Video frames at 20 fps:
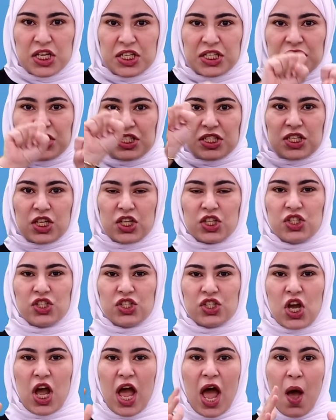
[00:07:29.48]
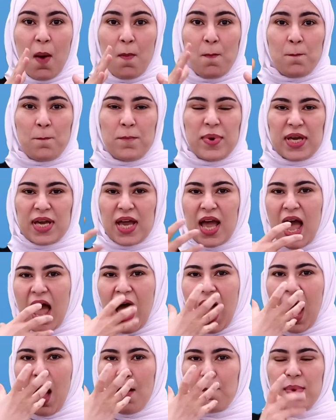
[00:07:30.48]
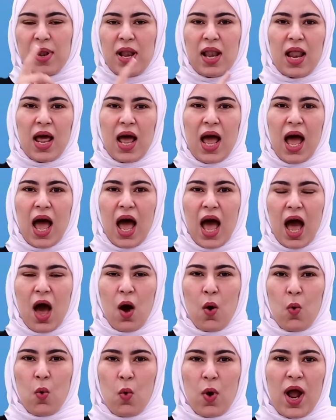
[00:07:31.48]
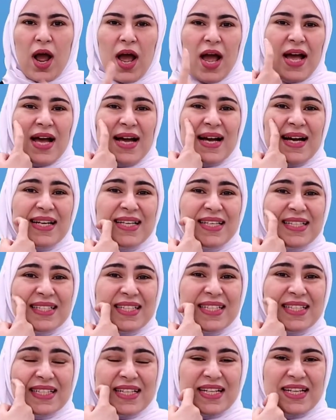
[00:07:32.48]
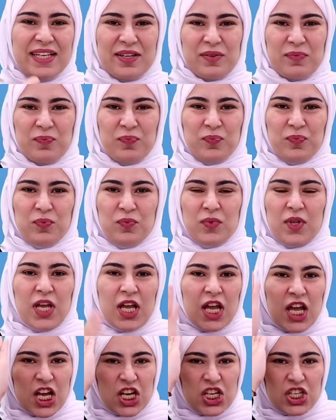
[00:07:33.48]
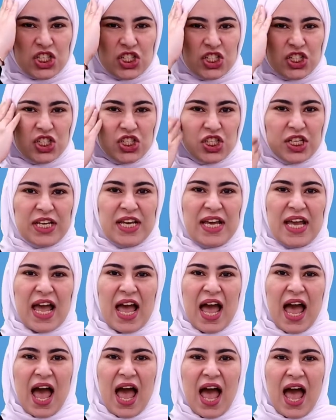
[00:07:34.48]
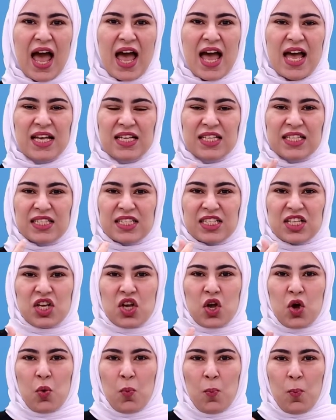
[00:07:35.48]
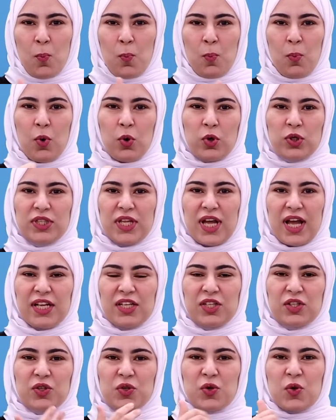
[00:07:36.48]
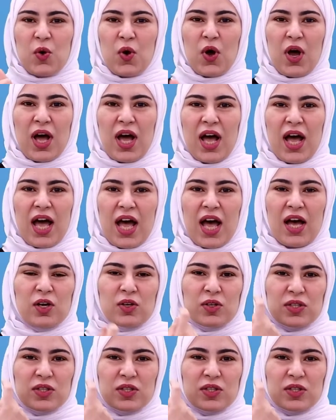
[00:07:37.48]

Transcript: Or you can use the word recently. She has bought a new house recently. Can you take a look at